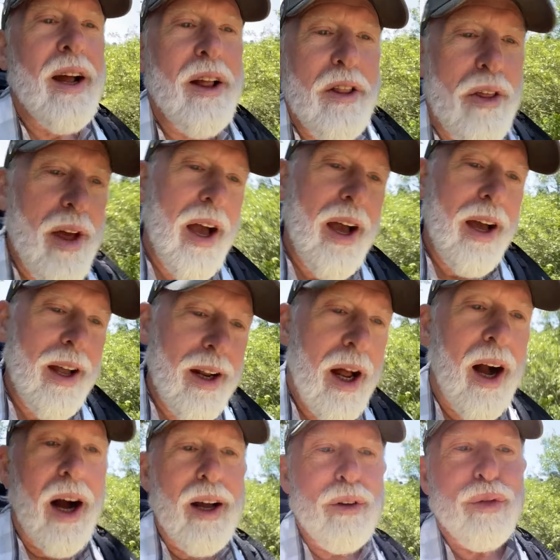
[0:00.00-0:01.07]
that
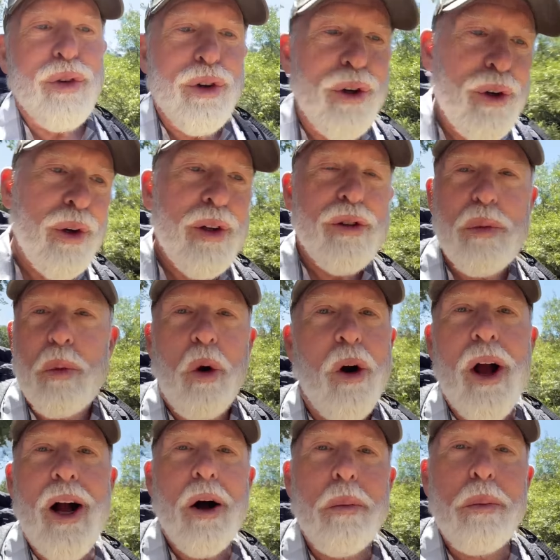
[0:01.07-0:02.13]
hot food is a
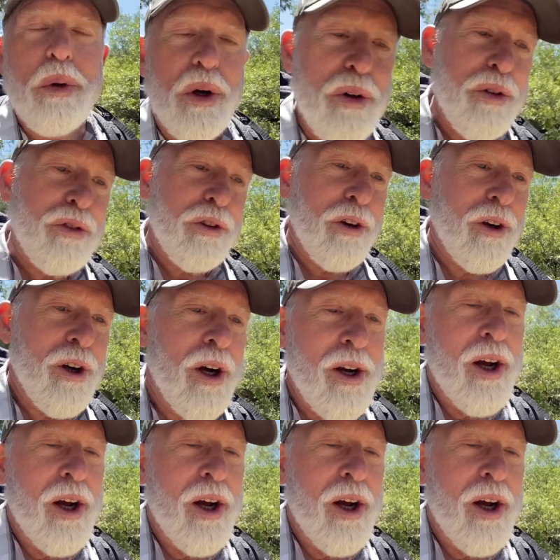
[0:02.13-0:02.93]
morale booster.